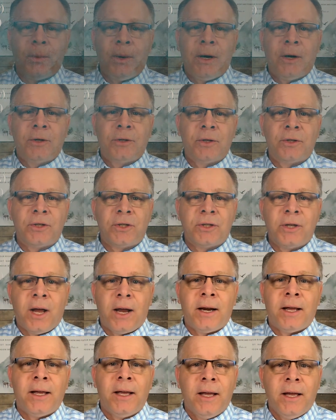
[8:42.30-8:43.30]
are to
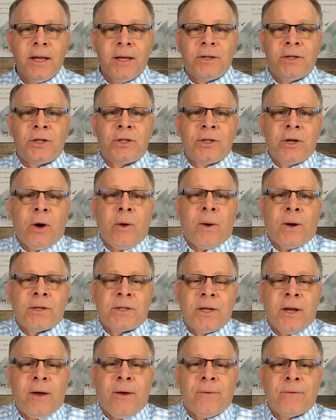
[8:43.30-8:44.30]
study to show
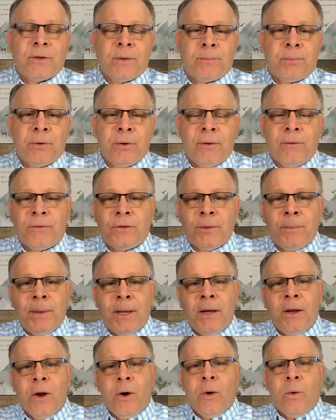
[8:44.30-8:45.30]
ourselves approved, to
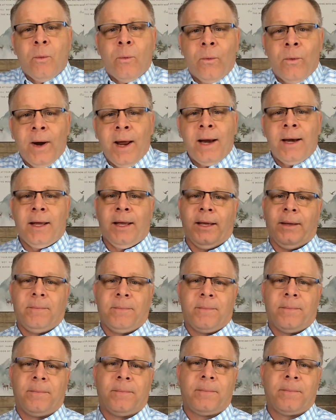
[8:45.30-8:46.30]
be ready.
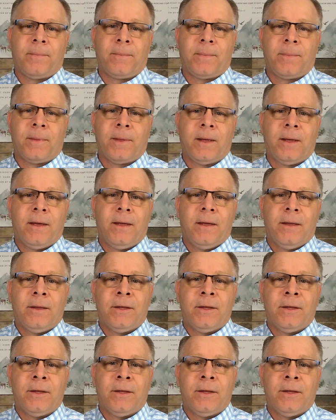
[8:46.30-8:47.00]
The